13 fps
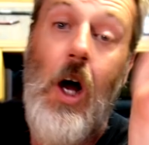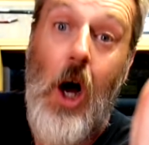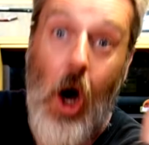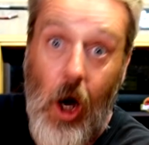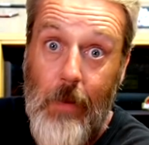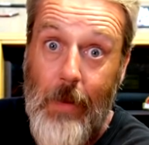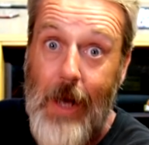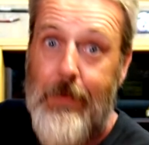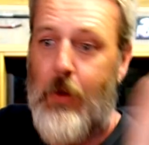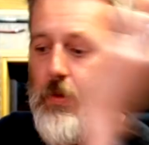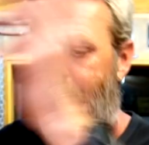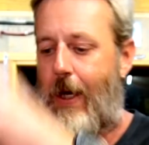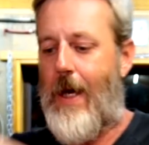I'm happy
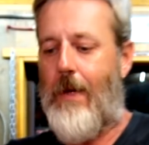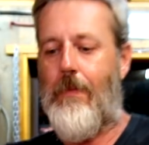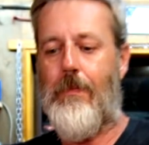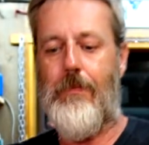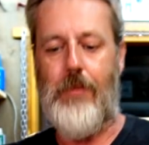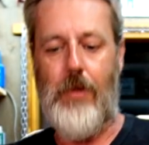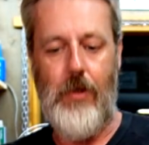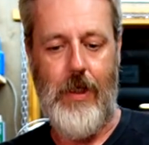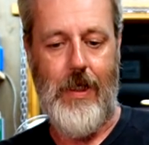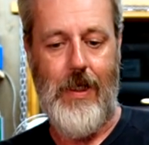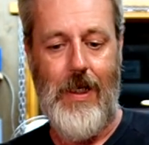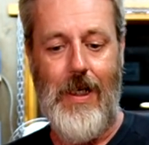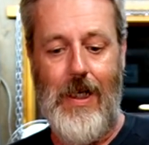with that.
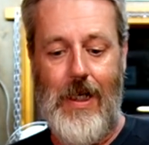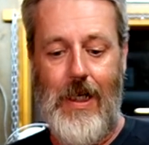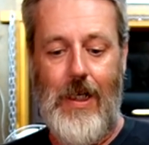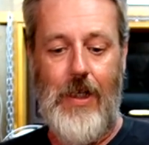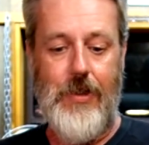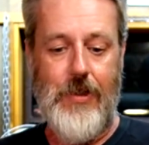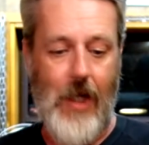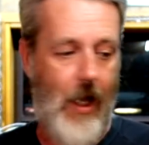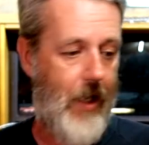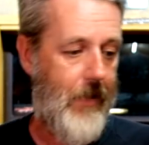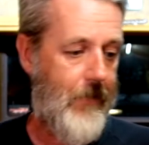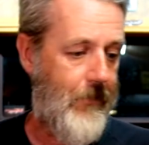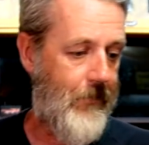Brilliant.
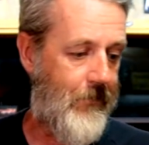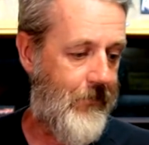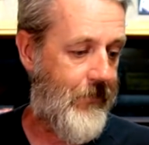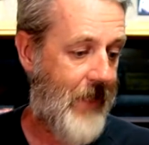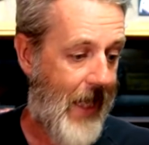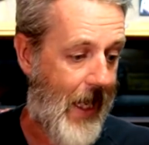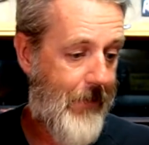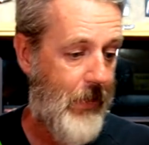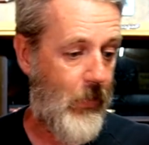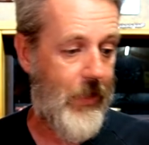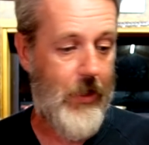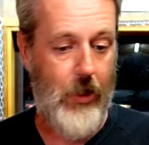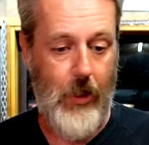So, happy
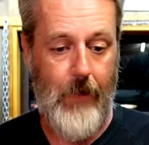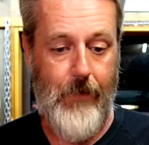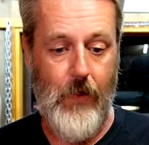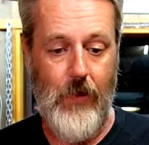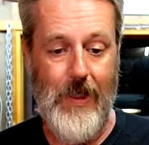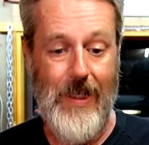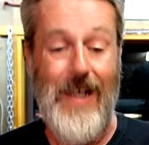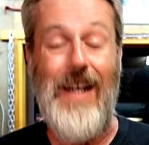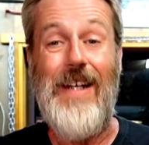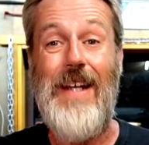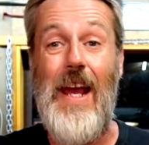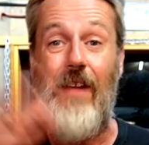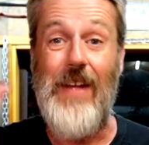with the uni filter.
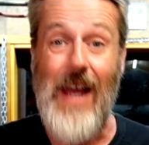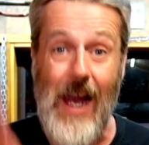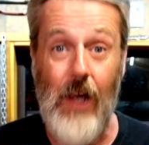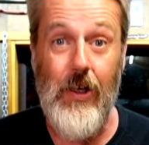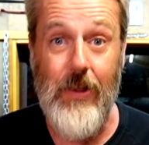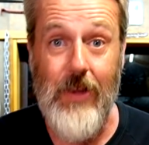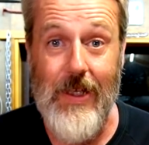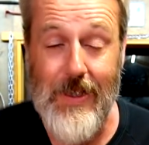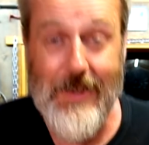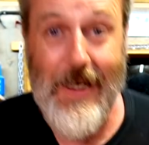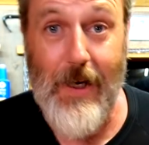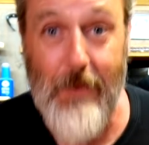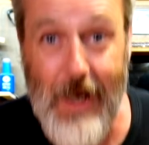Now, the only thing that's
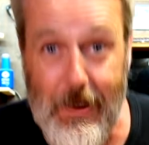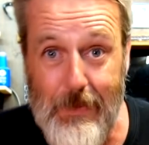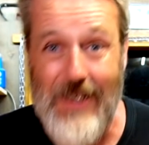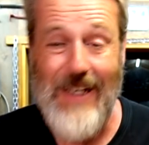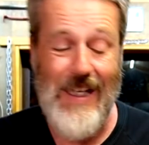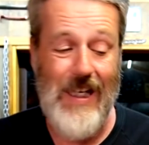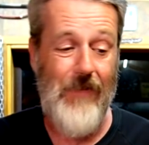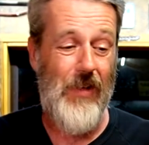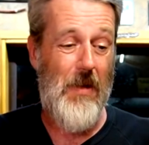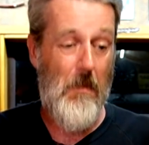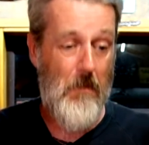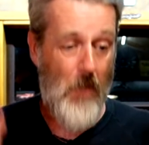going to make me even